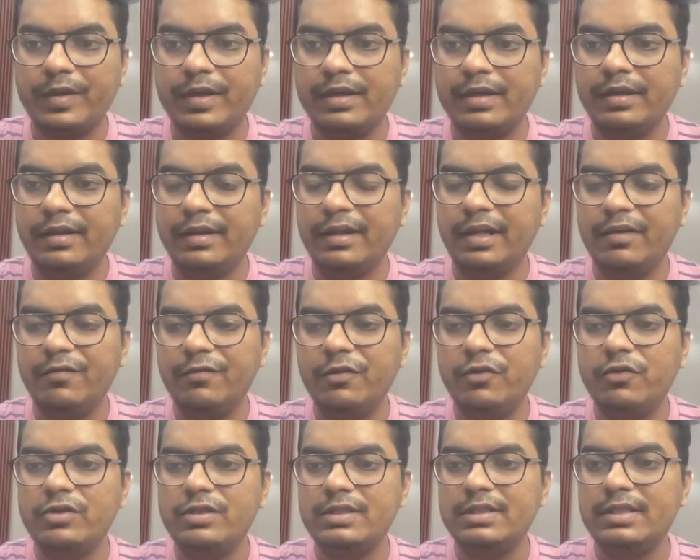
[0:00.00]
then we
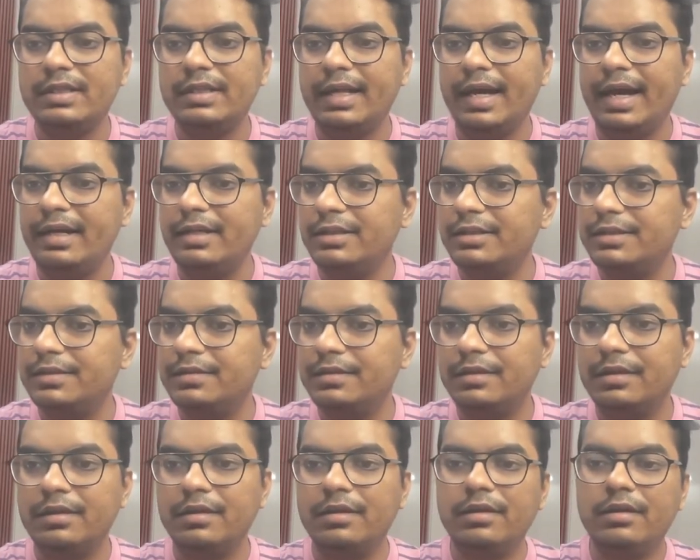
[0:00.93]
could see that
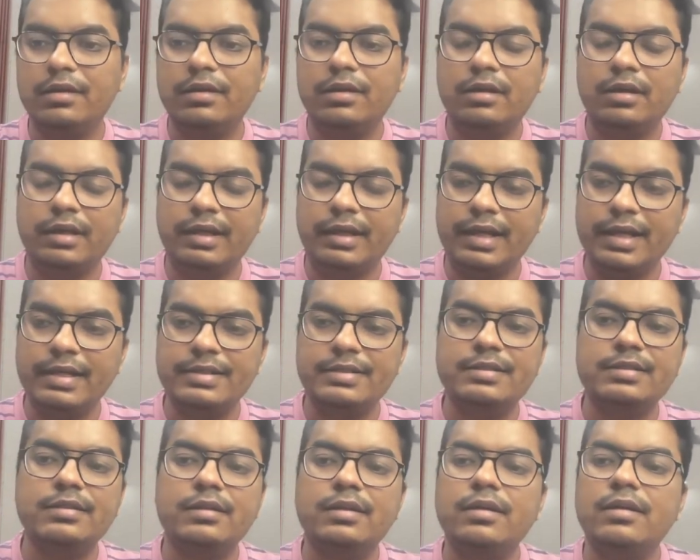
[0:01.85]

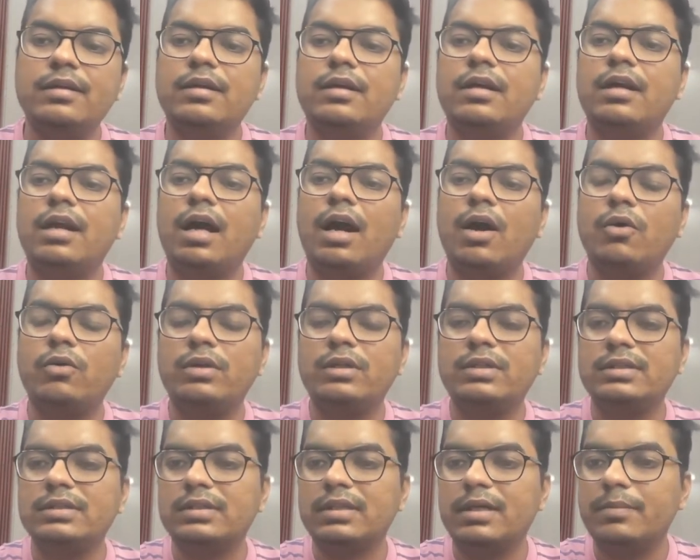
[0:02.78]
yes, now the
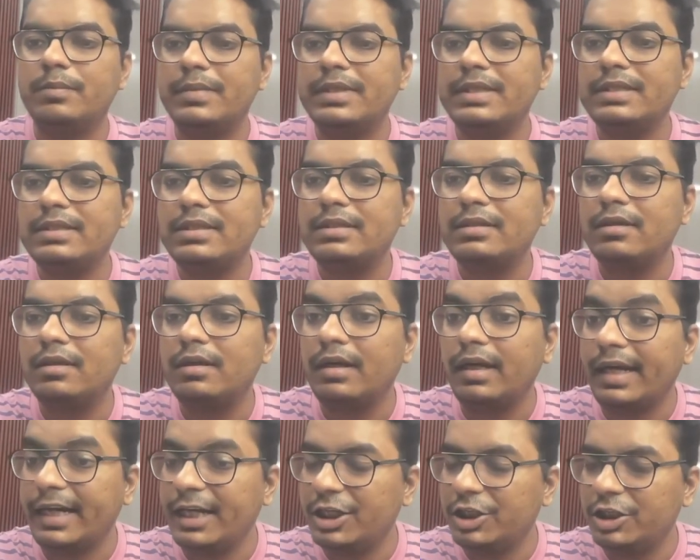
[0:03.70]
sum is
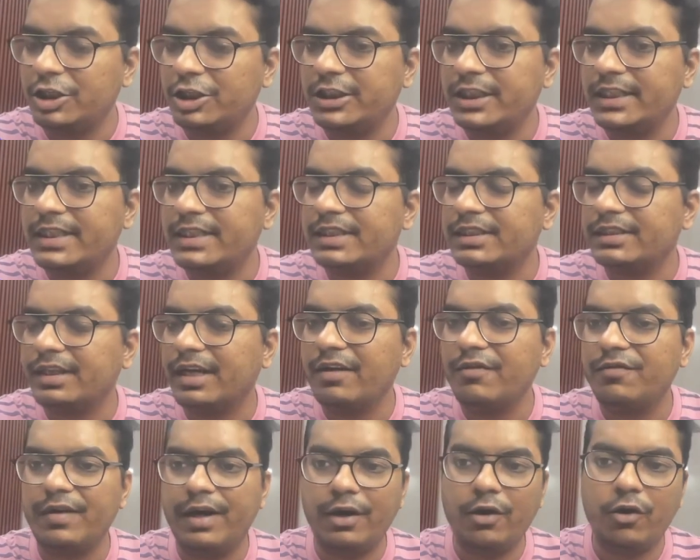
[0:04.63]
integer
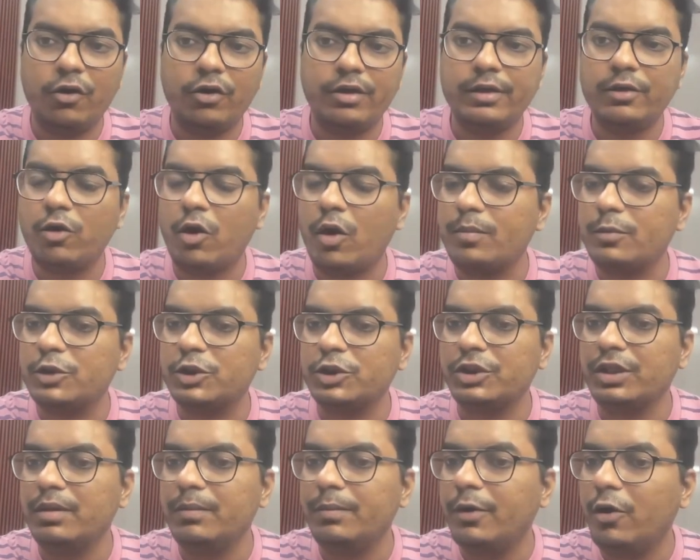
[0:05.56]
itself and not an
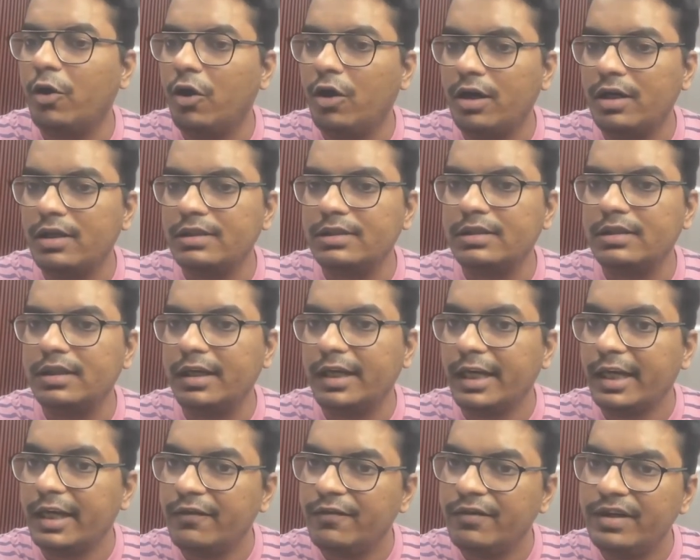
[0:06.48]
optional, because
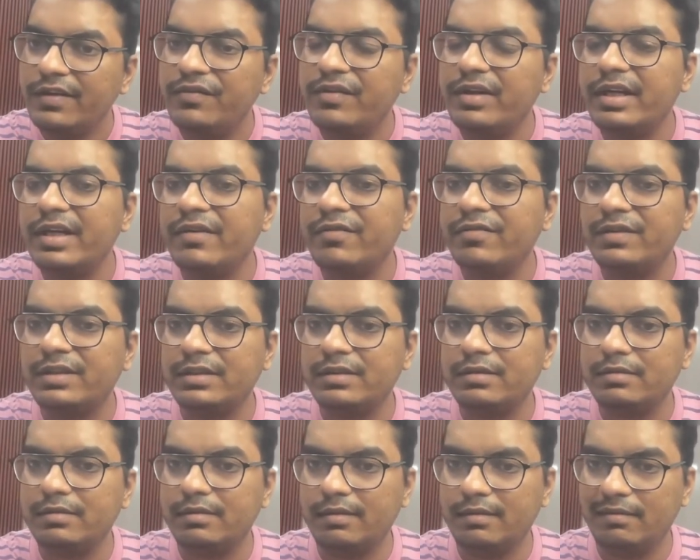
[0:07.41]
even if
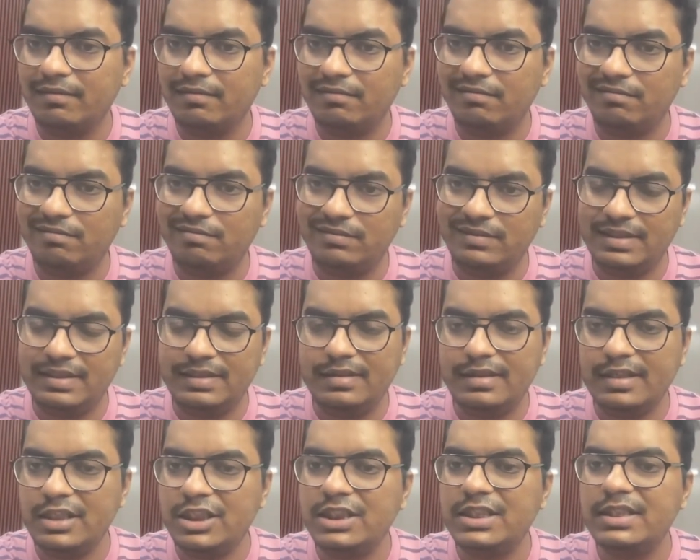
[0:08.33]
this
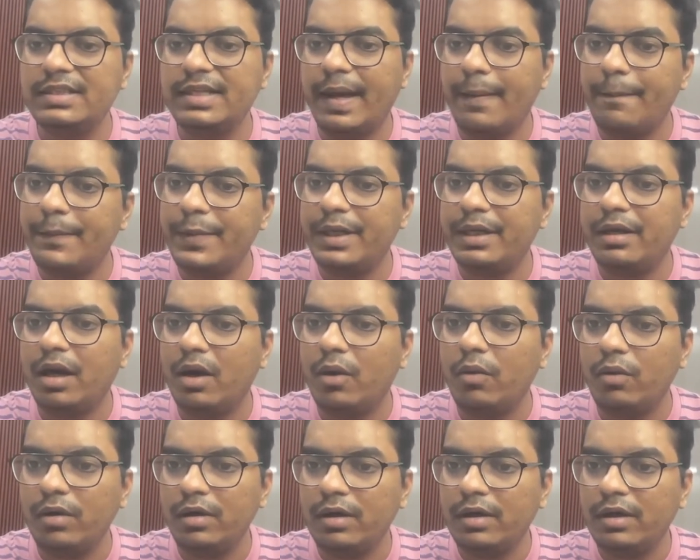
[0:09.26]
list is empty
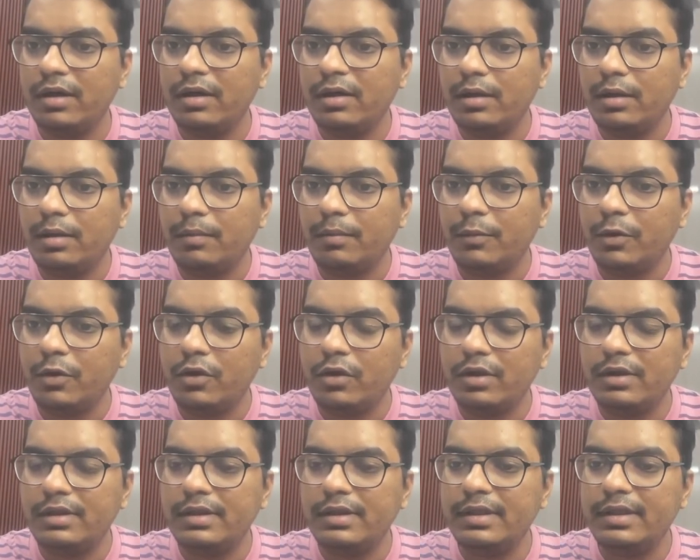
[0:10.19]
now,
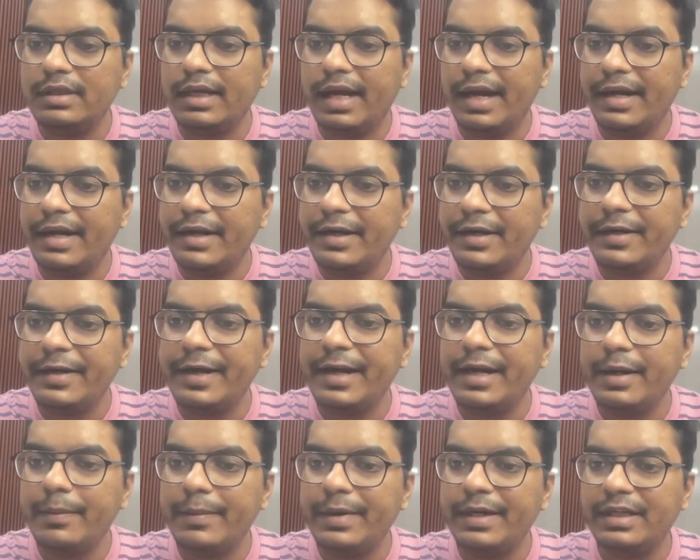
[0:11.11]
because the identity
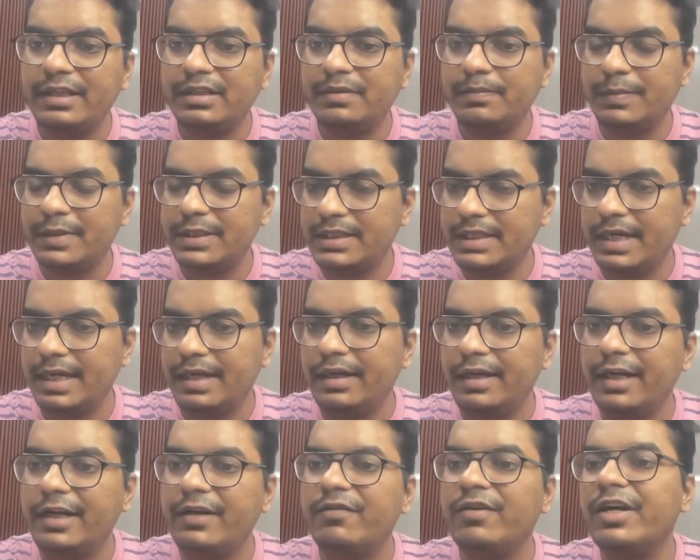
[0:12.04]
element is present,
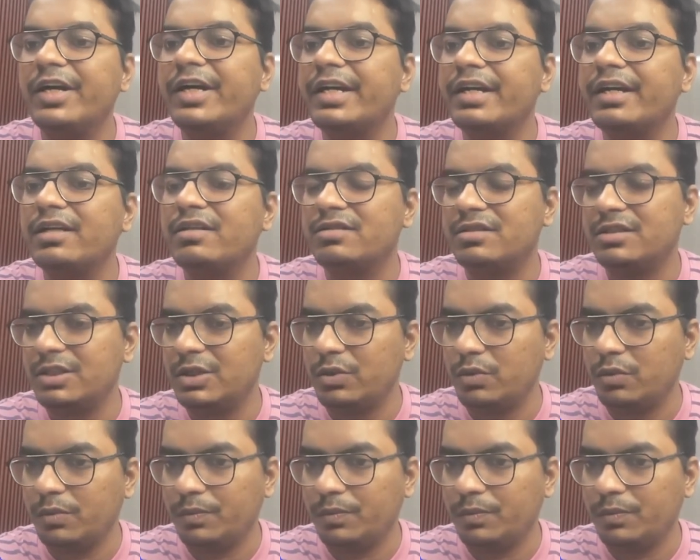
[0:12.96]
it will return a 0.